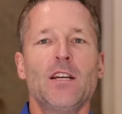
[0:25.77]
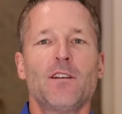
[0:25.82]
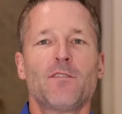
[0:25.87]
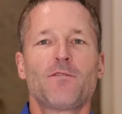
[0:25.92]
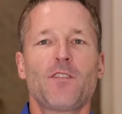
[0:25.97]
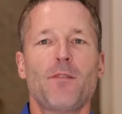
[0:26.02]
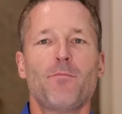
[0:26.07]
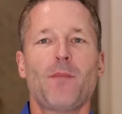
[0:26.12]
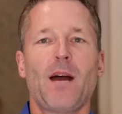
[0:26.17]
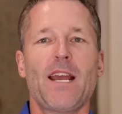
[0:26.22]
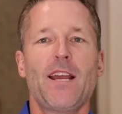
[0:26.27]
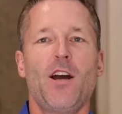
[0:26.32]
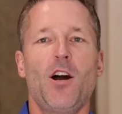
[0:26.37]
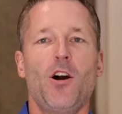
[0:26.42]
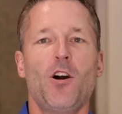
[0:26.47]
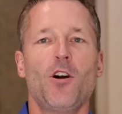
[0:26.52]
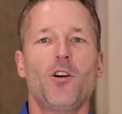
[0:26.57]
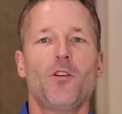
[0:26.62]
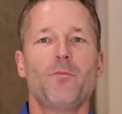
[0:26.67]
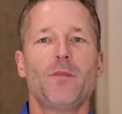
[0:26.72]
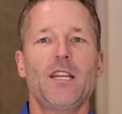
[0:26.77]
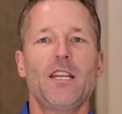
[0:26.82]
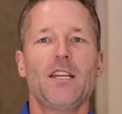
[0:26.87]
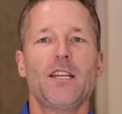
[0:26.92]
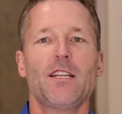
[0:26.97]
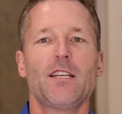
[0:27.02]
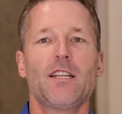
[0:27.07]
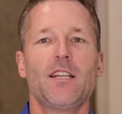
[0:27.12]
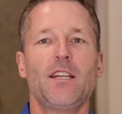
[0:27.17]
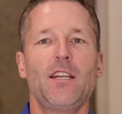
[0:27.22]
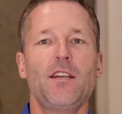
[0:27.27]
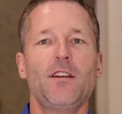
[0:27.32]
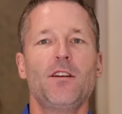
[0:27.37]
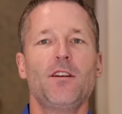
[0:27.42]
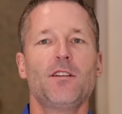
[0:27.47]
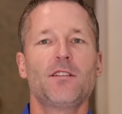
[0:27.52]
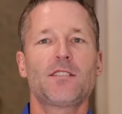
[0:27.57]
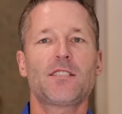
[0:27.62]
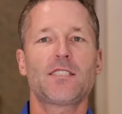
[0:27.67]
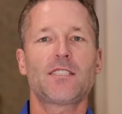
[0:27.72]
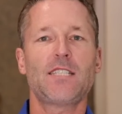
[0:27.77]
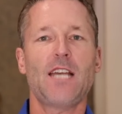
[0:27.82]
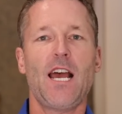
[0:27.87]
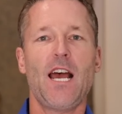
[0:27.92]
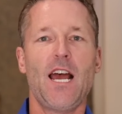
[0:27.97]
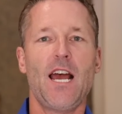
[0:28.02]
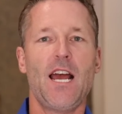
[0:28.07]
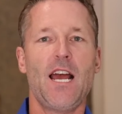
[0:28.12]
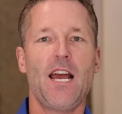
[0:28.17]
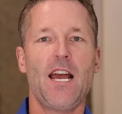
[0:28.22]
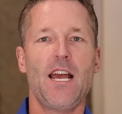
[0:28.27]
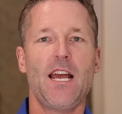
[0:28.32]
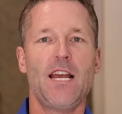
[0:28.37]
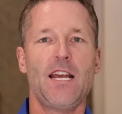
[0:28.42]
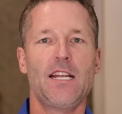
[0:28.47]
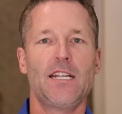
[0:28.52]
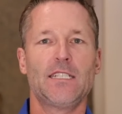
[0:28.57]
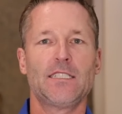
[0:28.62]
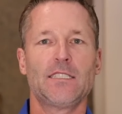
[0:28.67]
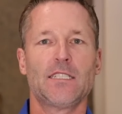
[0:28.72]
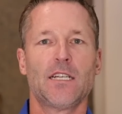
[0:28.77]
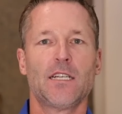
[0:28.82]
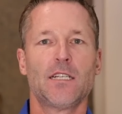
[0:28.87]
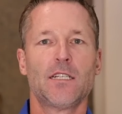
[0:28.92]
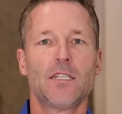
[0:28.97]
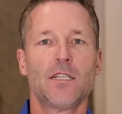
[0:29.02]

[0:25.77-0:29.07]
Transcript: from my home in Houston.